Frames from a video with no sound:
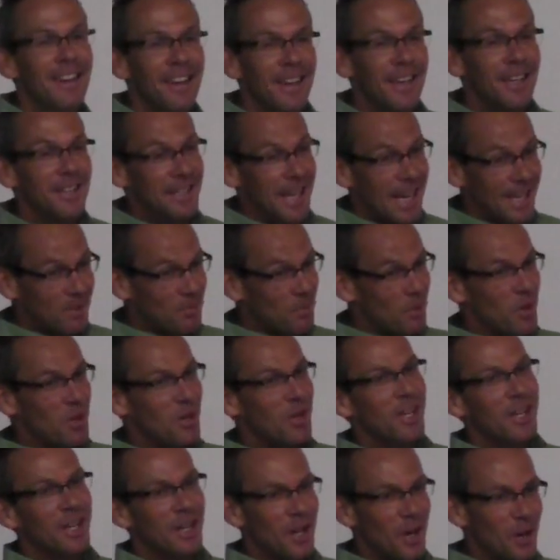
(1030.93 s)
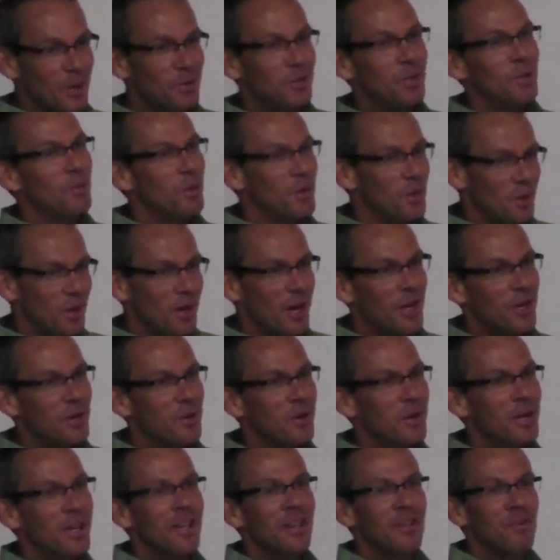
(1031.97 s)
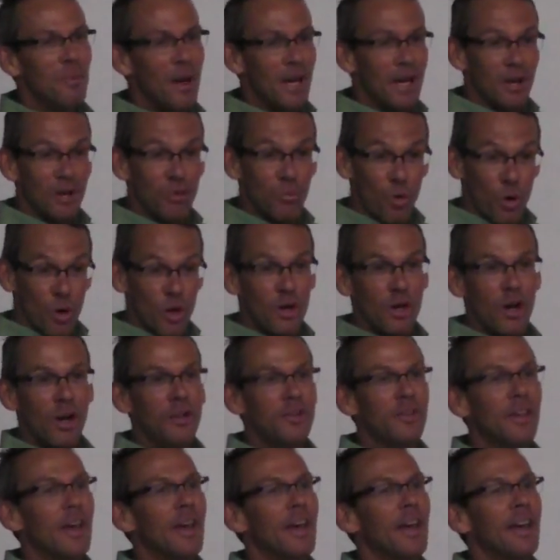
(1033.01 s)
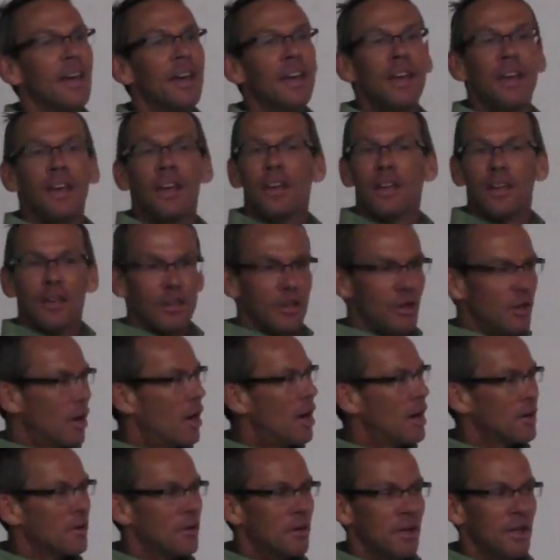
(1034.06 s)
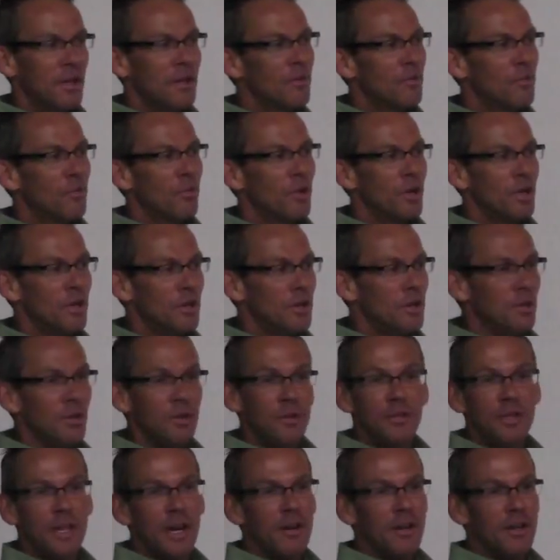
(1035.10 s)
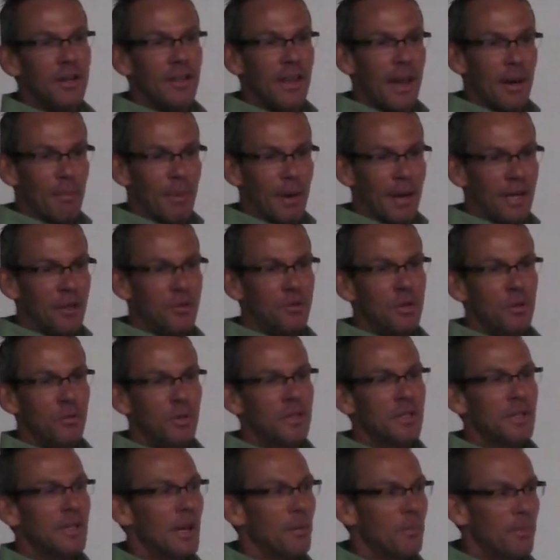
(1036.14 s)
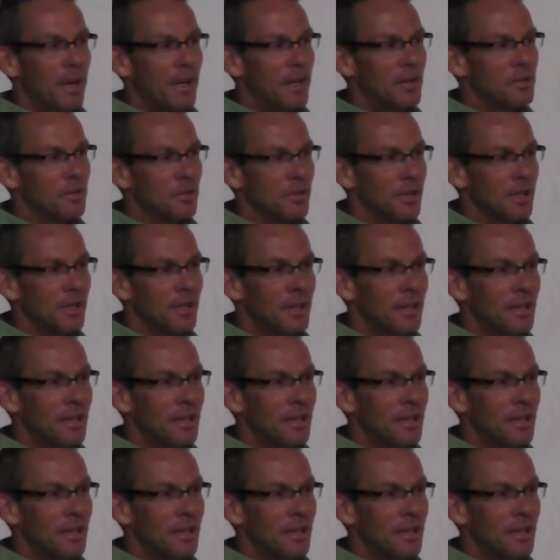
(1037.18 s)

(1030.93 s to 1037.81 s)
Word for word: Because that's where you're going to go to when you're hungry, you've been at work all day, you're hungry, what do you do? You tear into that pantry, what's in that pantry?